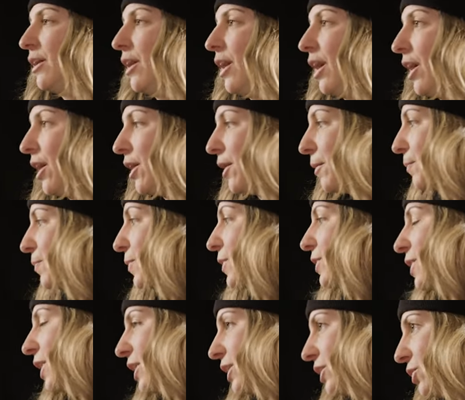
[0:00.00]

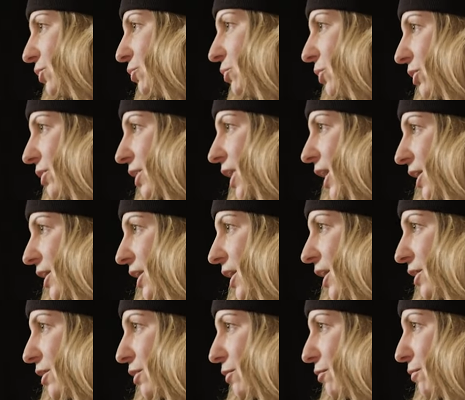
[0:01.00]
that you will get
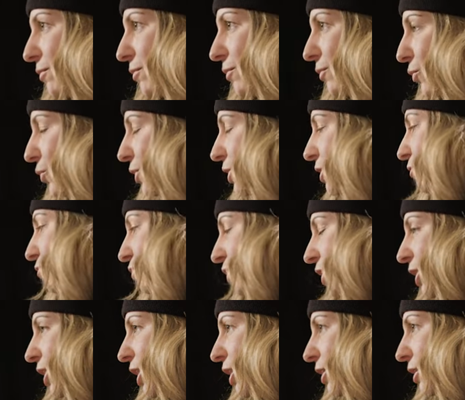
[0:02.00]
with the
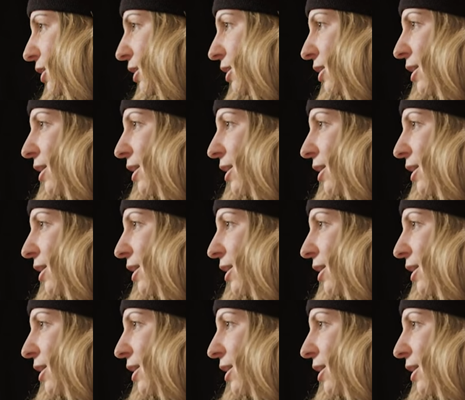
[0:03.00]
free lock.